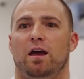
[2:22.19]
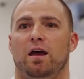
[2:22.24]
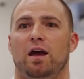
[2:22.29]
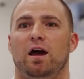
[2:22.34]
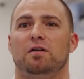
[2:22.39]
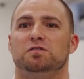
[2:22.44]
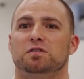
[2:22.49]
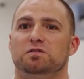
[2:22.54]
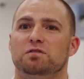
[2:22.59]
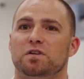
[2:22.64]

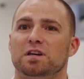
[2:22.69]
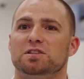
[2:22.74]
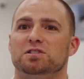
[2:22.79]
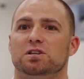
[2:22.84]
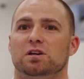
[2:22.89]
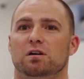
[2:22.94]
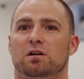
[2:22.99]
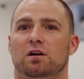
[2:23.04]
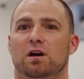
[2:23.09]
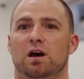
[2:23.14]
have to face
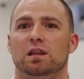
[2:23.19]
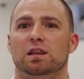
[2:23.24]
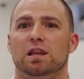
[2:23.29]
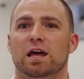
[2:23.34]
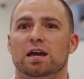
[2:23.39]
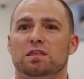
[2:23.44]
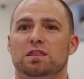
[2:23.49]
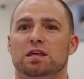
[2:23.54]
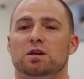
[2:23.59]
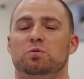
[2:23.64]
a, a
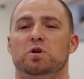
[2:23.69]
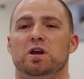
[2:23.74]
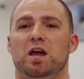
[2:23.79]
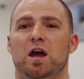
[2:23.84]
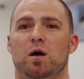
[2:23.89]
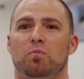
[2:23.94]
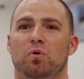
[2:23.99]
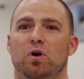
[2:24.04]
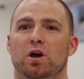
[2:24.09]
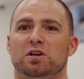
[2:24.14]
lengthy
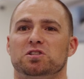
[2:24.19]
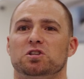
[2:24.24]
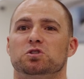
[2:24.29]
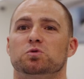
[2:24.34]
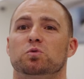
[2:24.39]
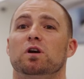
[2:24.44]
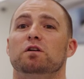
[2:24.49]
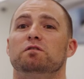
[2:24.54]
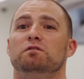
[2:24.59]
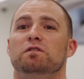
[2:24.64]
rehab process
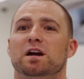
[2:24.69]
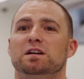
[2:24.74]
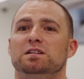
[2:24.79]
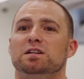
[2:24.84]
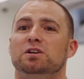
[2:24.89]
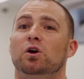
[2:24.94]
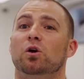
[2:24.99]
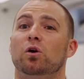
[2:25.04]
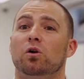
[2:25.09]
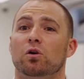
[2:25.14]
where it
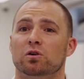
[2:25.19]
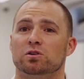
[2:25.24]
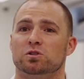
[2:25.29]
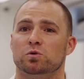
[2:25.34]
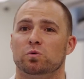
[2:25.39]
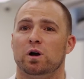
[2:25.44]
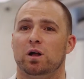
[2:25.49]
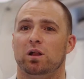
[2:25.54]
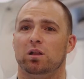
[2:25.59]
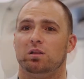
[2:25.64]
affected her as
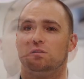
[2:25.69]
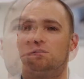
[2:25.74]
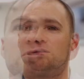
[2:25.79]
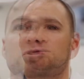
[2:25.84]
well.